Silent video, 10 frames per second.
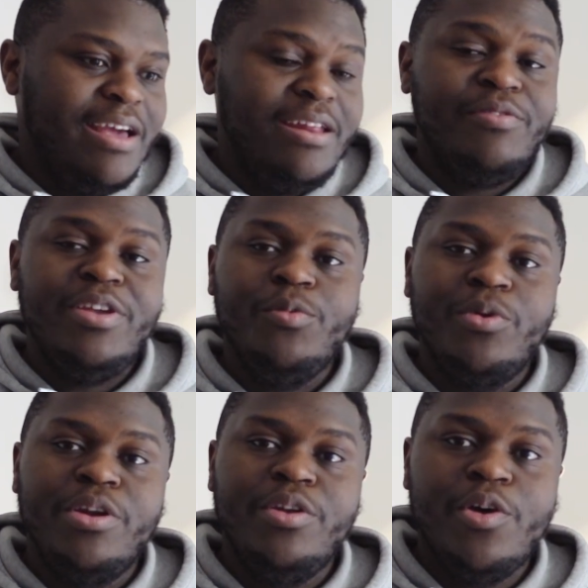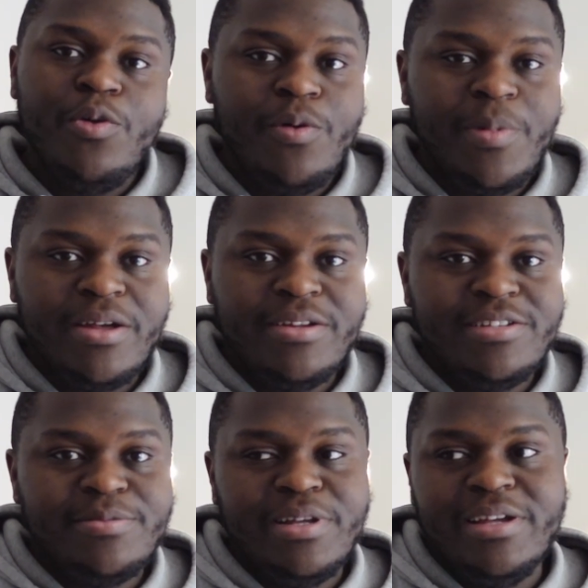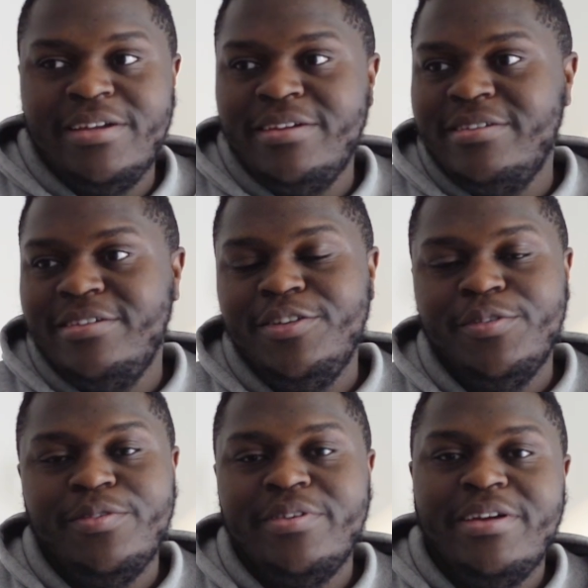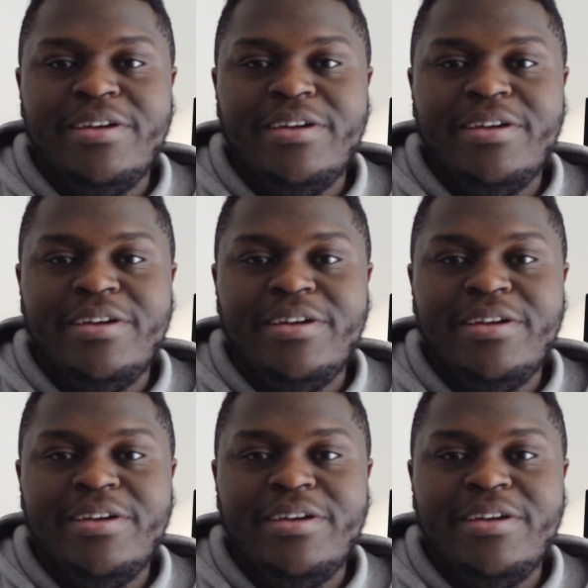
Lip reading: anything you want to know about the display, you know,